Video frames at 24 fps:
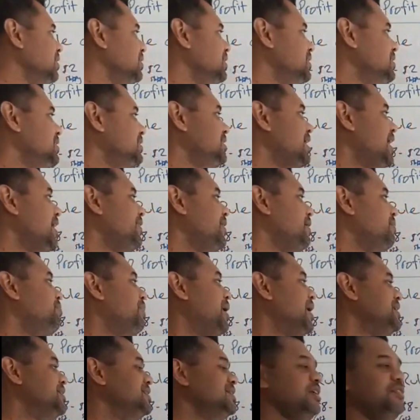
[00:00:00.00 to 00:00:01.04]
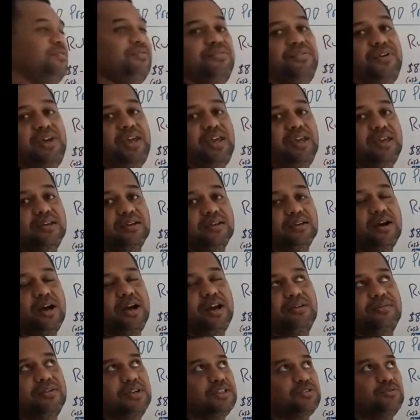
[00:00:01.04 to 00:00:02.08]
This is how they base their fee,
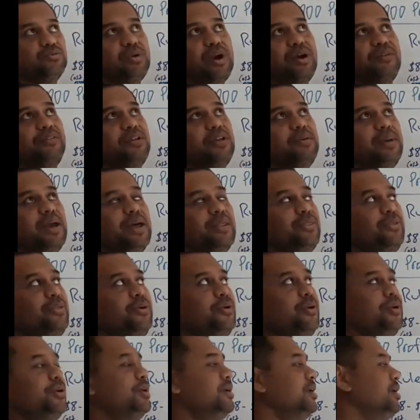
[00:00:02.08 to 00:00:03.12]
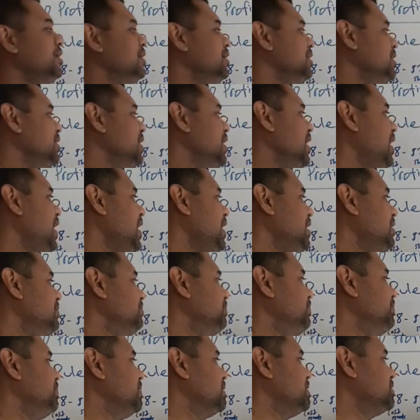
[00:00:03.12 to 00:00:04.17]
it's roughly about a third.
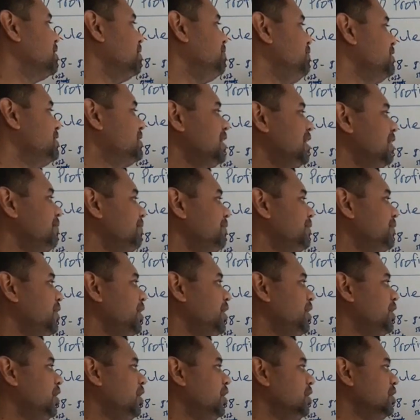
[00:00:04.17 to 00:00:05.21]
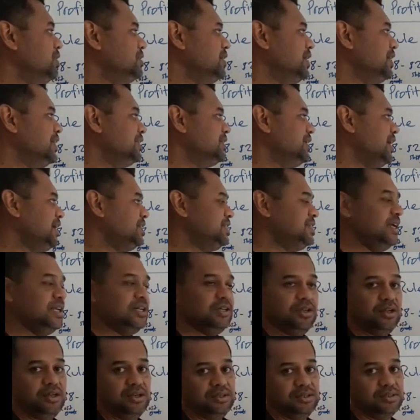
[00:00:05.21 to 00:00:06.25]
And so if you sell it for $30, they're going to take
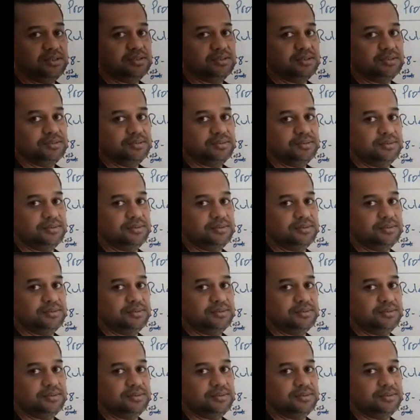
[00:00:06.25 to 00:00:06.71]
$10.